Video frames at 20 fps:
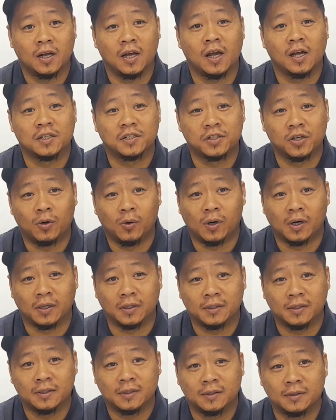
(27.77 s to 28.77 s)
and so
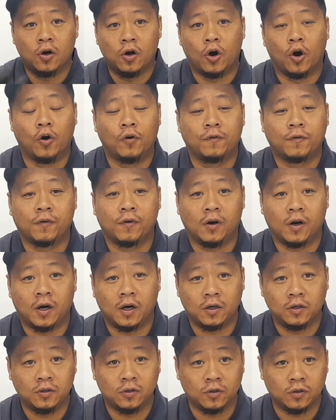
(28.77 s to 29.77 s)
on.
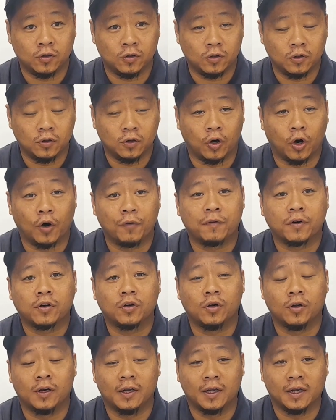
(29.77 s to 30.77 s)
Overall,
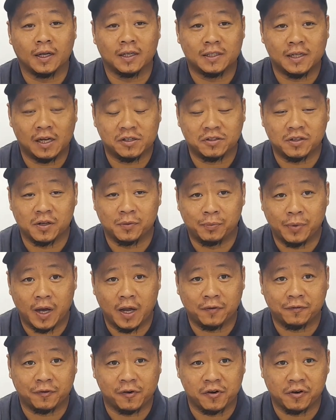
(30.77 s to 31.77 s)
overcooling is actually
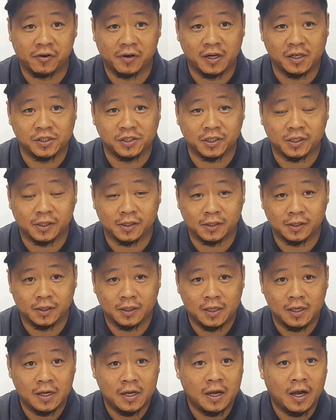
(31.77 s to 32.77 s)
bad for your
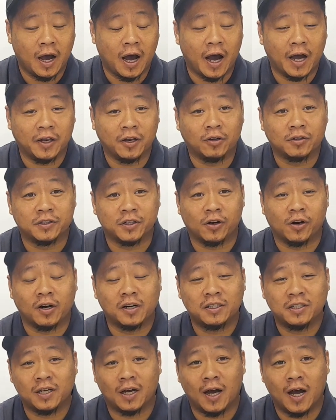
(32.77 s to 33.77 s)
engine. I know there are
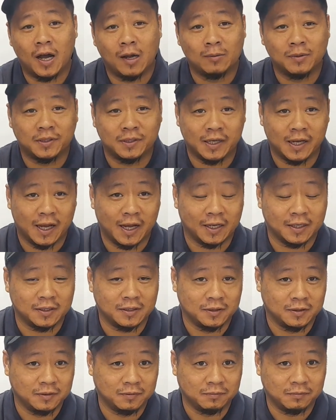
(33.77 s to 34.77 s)
times
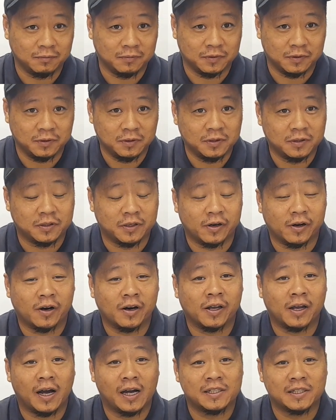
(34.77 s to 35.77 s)
that there
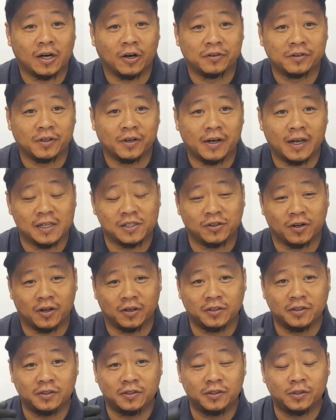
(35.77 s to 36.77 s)
are guys out there that's
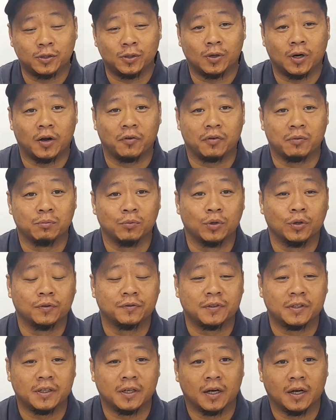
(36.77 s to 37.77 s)
going to
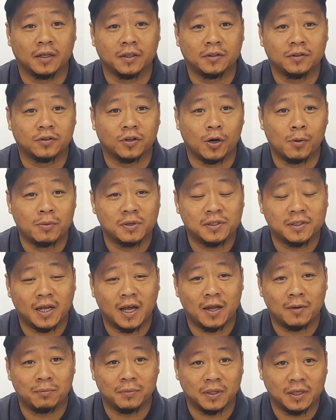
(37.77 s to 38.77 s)
remove the
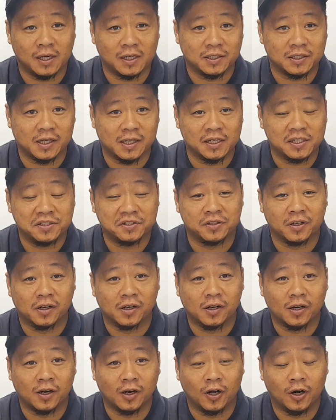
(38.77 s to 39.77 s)
thermostat because it is
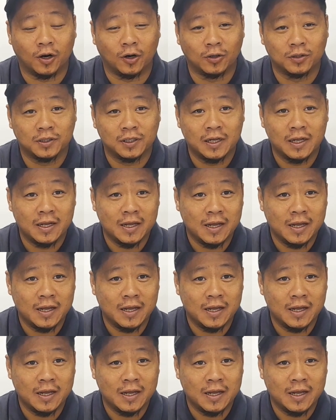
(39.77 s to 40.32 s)
stuck closed